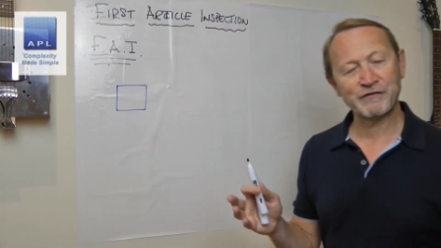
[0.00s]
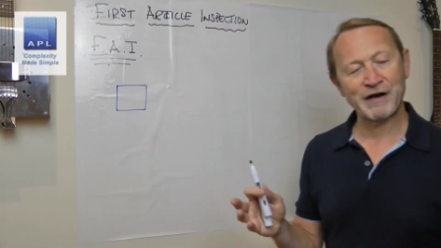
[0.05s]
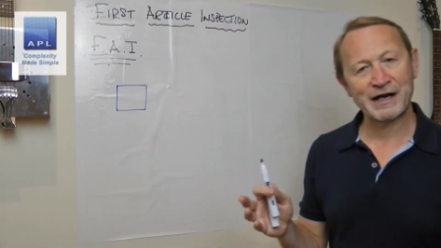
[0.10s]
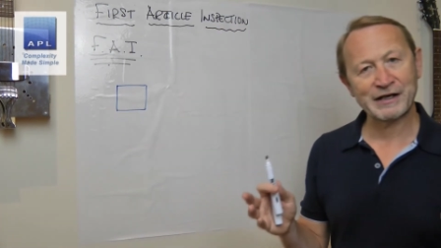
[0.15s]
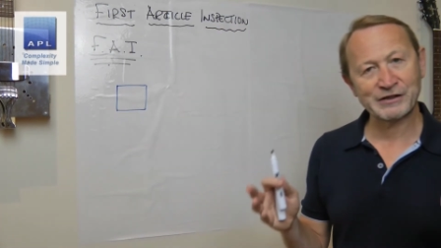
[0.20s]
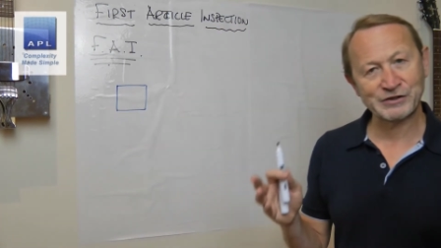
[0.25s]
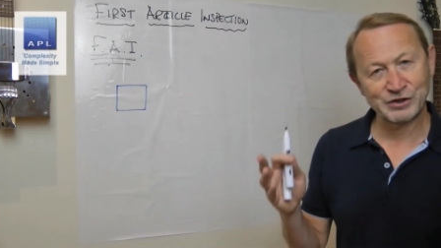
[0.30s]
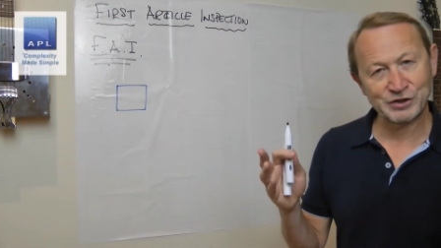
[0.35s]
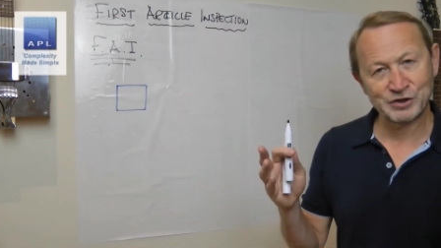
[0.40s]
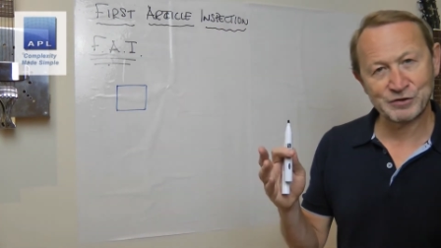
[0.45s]

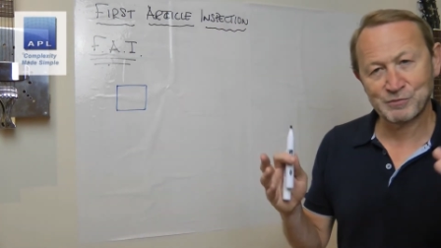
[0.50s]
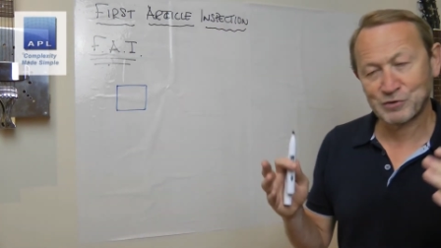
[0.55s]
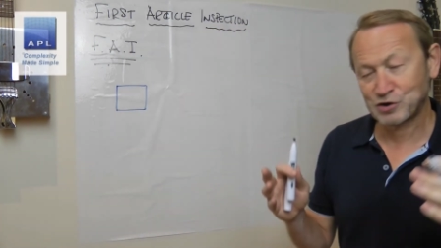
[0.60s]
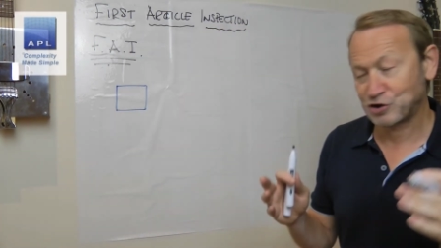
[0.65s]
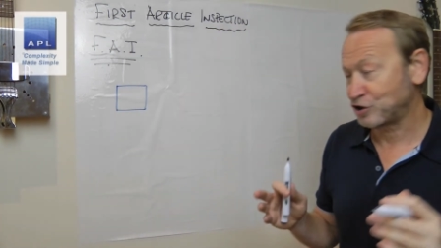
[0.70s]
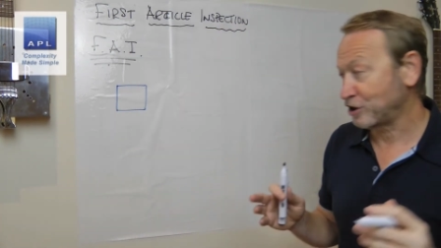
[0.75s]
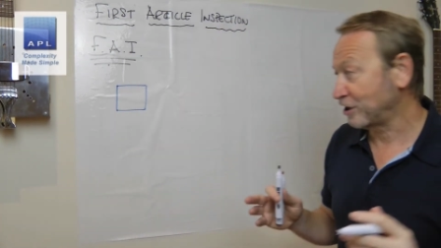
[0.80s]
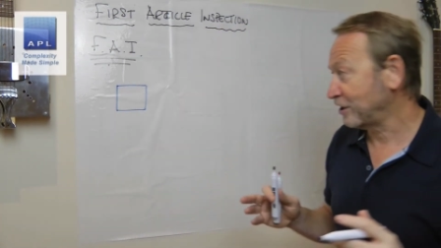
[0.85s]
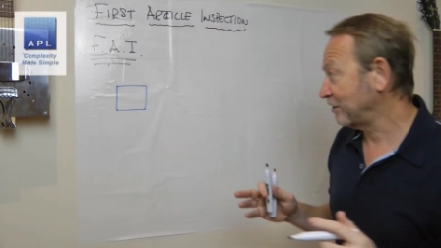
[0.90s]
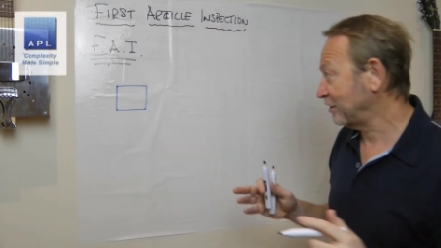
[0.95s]
axis
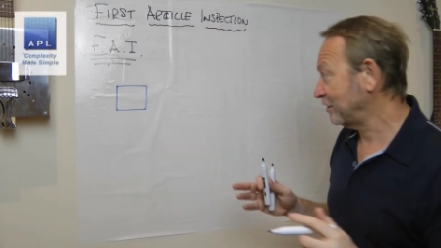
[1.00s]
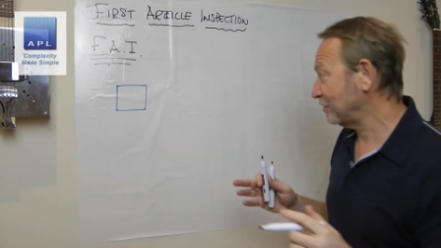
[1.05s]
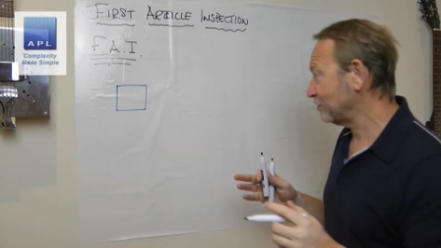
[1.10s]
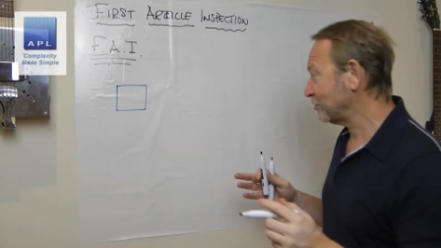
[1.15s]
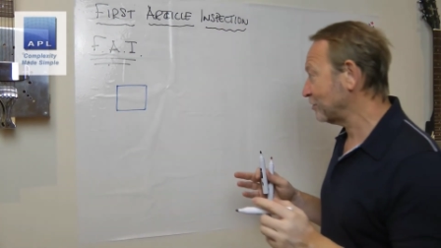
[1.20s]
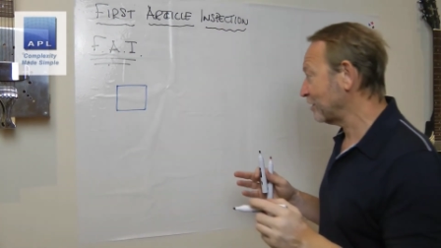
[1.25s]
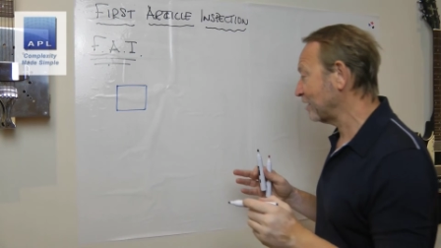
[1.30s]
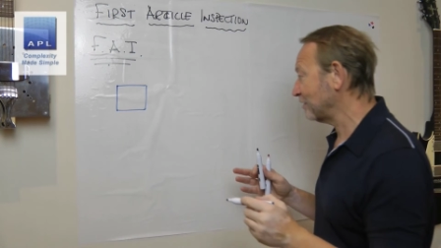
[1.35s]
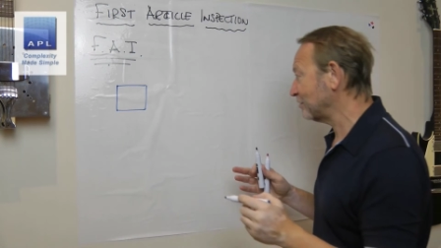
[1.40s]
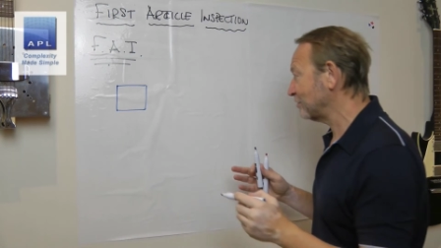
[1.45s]
machining
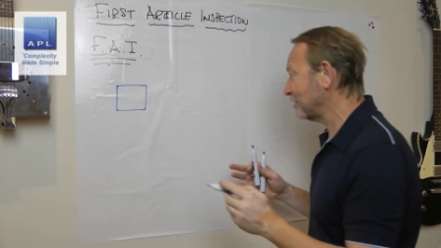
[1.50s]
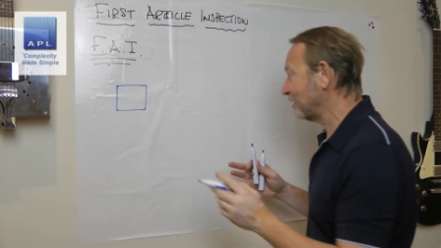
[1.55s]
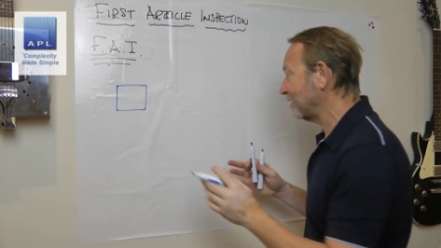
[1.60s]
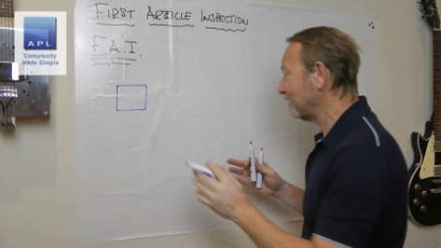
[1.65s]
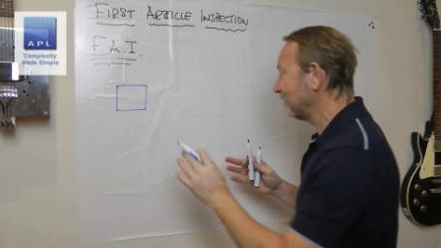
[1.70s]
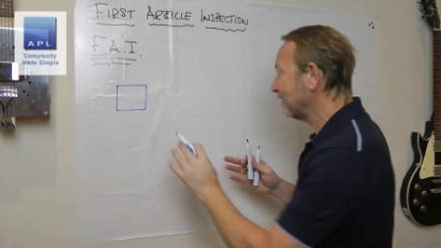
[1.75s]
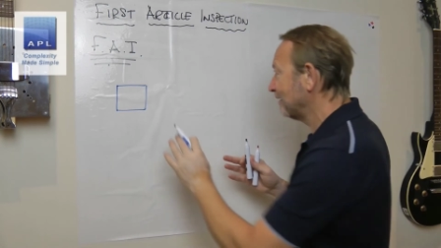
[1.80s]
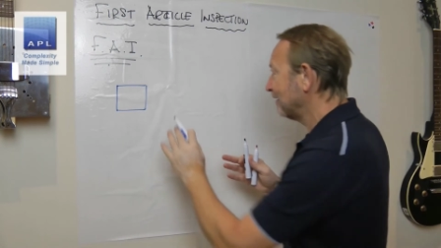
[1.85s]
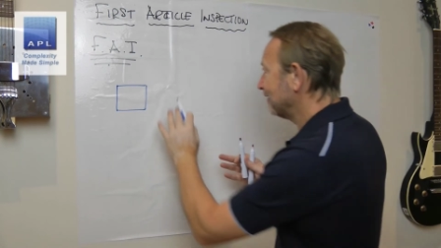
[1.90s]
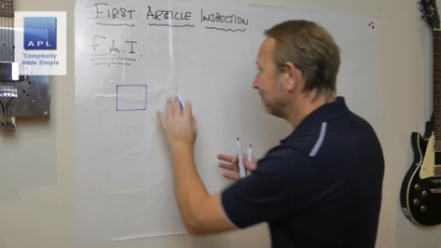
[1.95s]

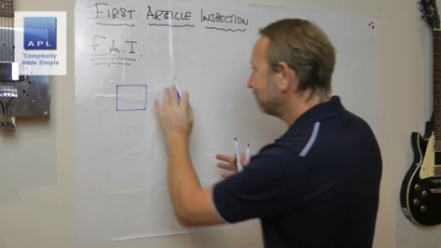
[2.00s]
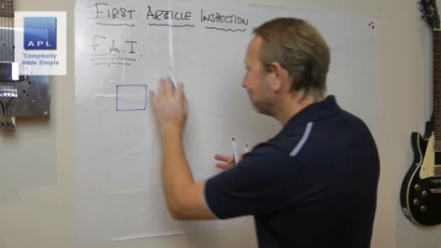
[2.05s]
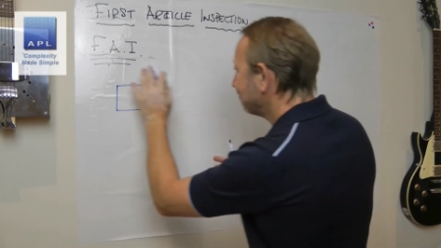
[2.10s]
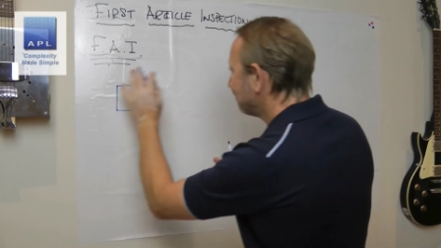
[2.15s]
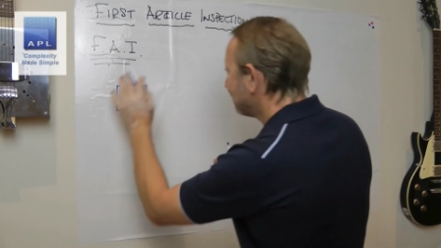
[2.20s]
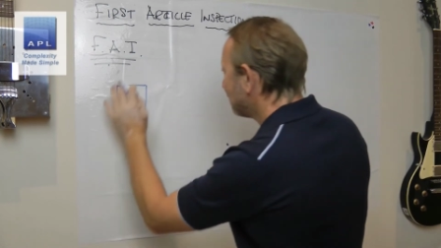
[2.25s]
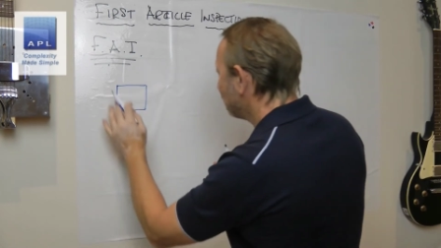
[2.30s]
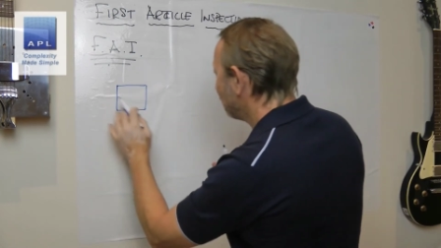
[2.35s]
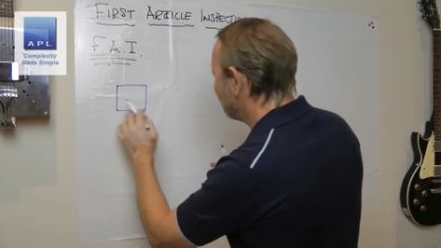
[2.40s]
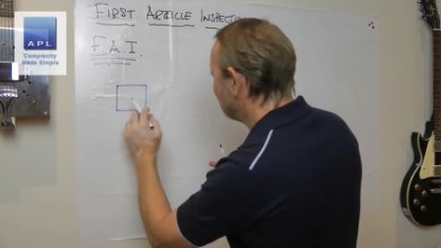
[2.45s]
center.
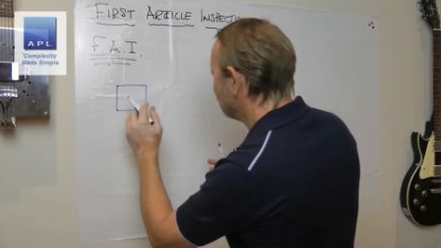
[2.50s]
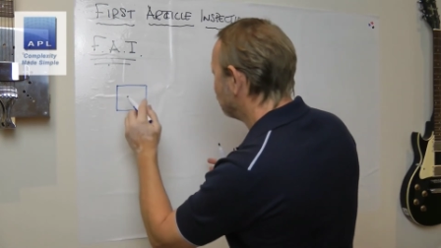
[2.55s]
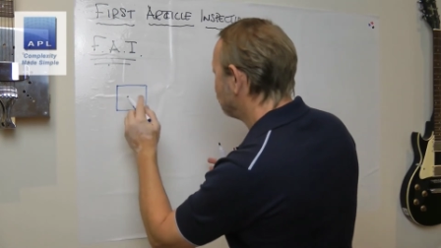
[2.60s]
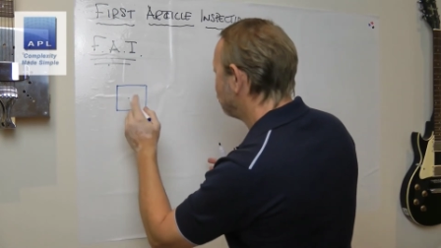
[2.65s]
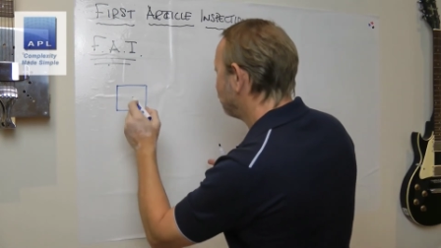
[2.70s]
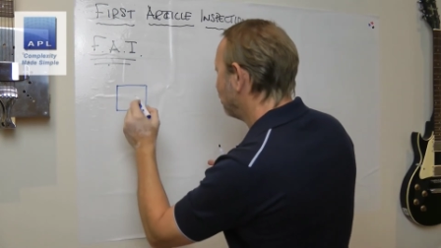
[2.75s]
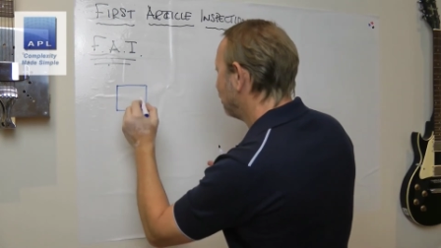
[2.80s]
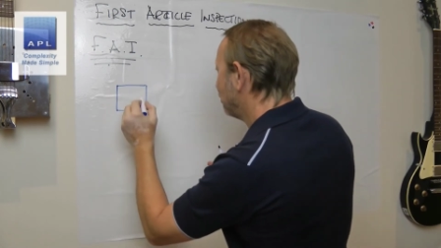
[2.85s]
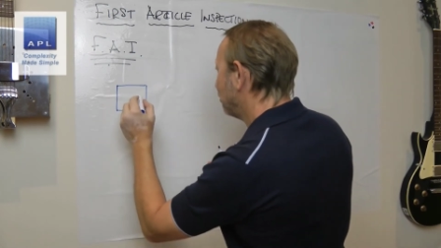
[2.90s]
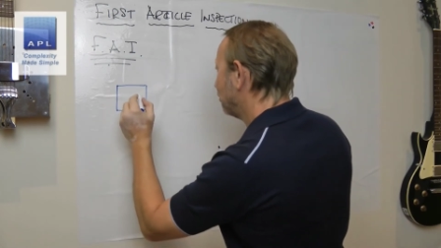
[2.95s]
We're
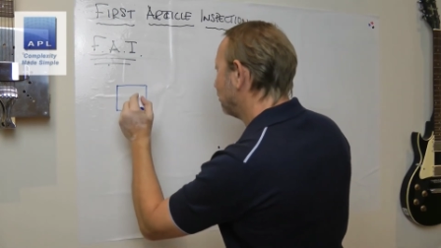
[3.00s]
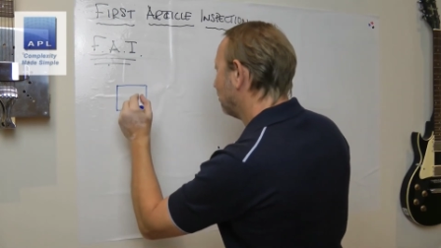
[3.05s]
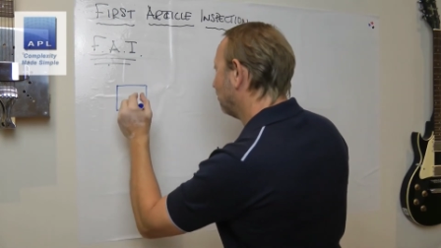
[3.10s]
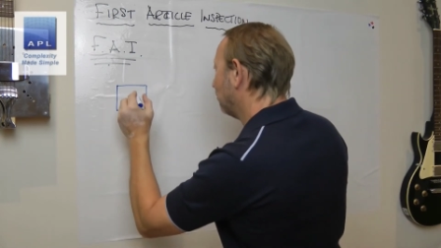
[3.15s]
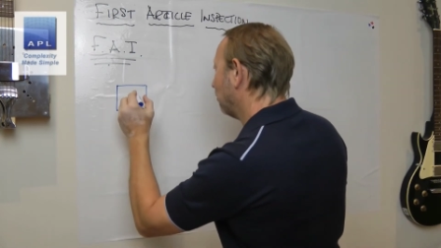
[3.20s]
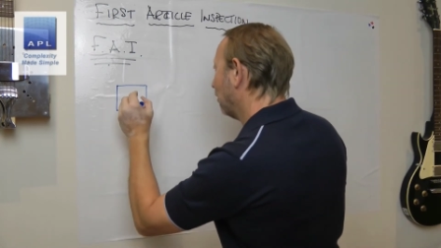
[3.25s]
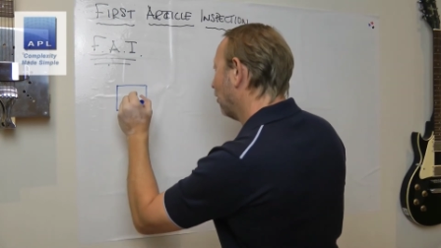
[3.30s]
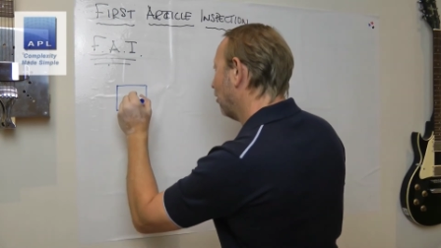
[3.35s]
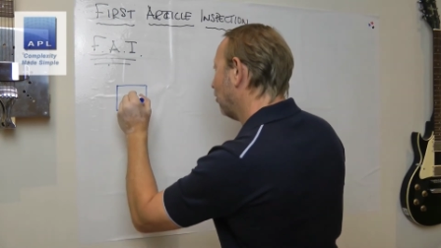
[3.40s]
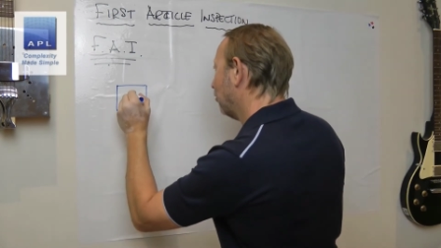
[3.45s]
machining a
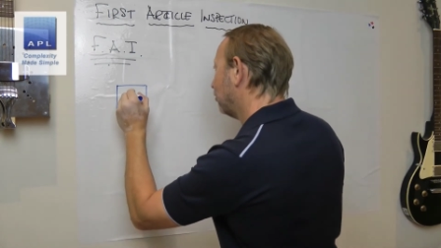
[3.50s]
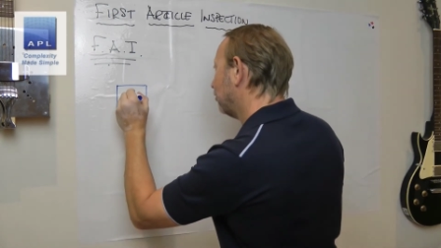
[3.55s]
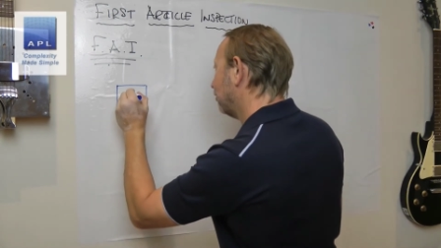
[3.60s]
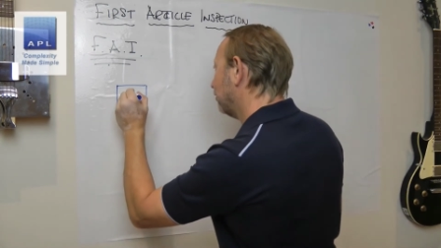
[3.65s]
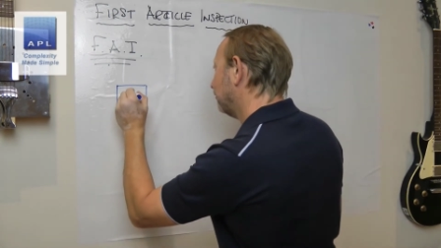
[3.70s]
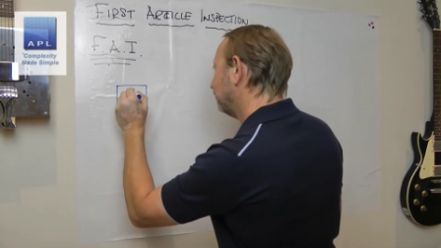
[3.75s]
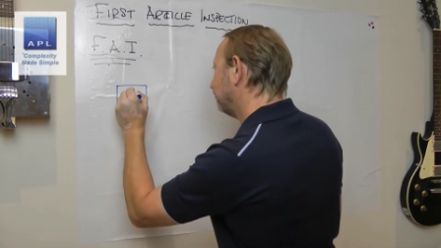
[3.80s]
block